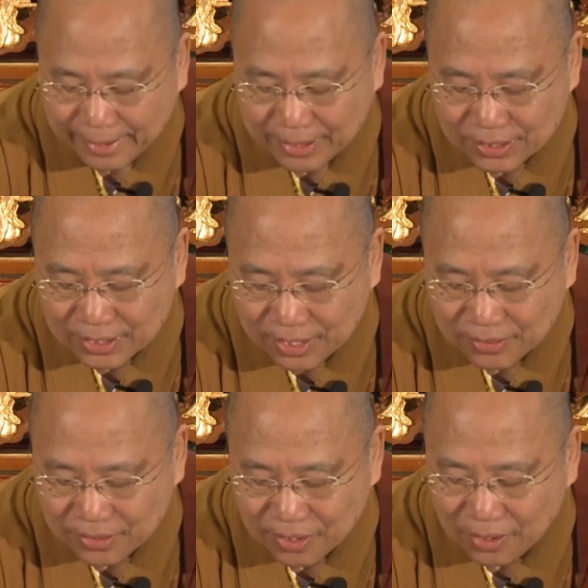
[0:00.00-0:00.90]
It is
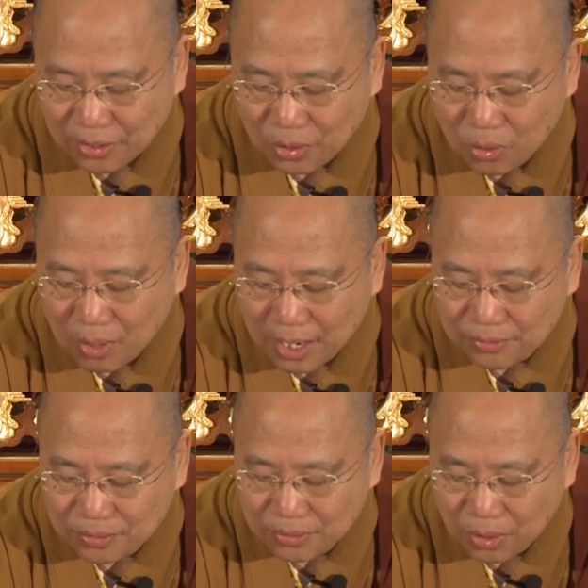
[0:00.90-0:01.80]
said that there are no
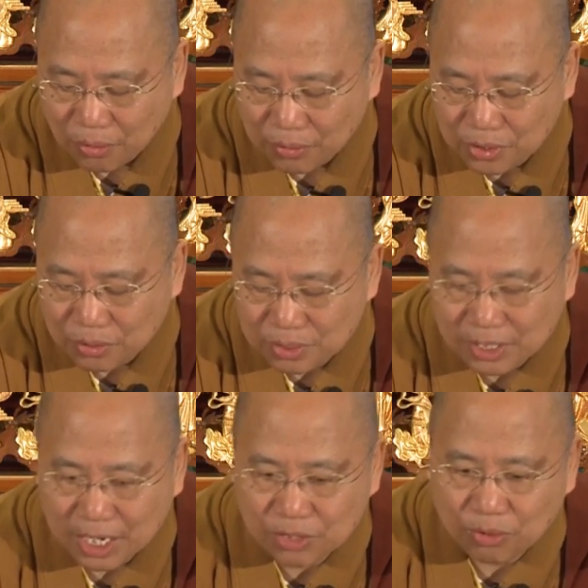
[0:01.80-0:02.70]
other original
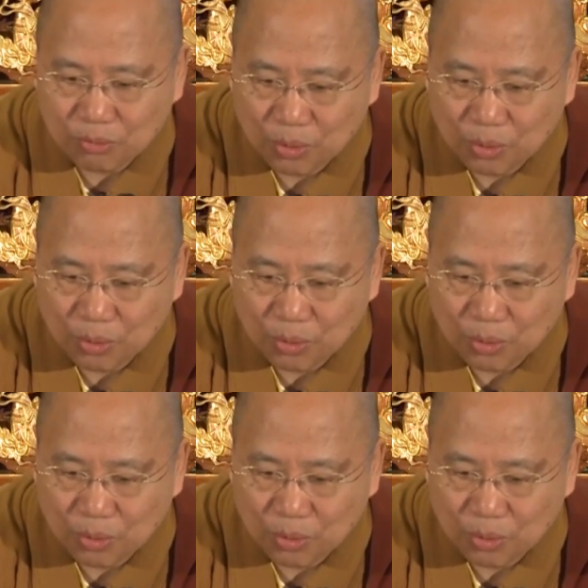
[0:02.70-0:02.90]
Sanskrit